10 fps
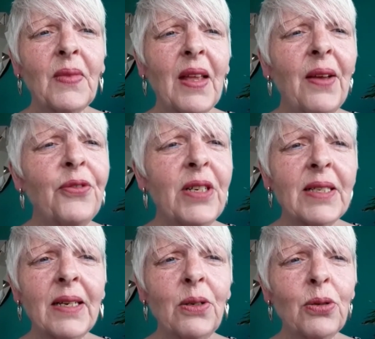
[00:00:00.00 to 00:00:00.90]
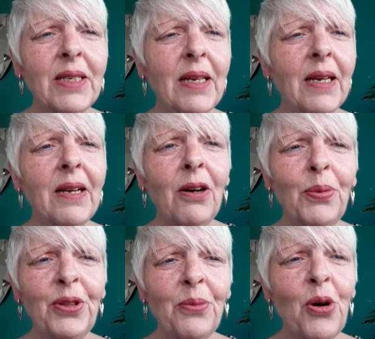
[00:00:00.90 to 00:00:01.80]
every single day. I get up
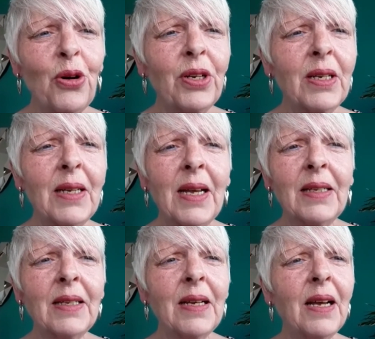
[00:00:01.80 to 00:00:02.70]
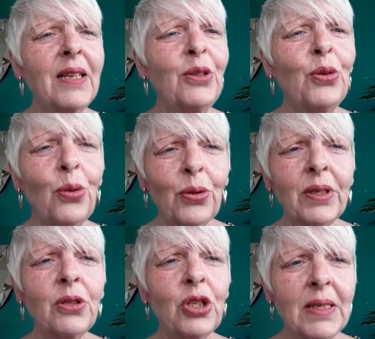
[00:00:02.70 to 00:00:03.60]
in the morning and I know
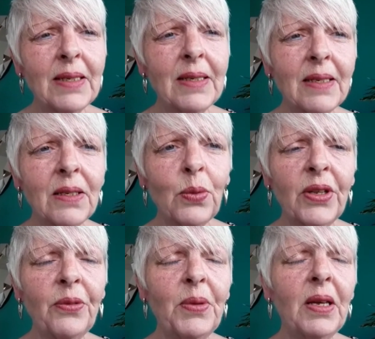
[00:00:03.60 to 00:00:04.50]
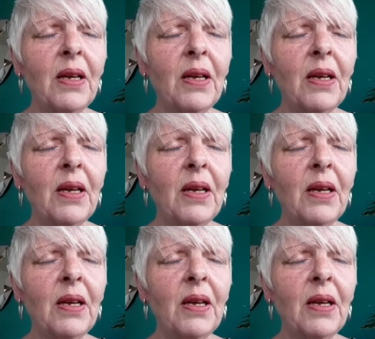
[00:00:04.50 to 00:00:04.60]
that Jesus is with me,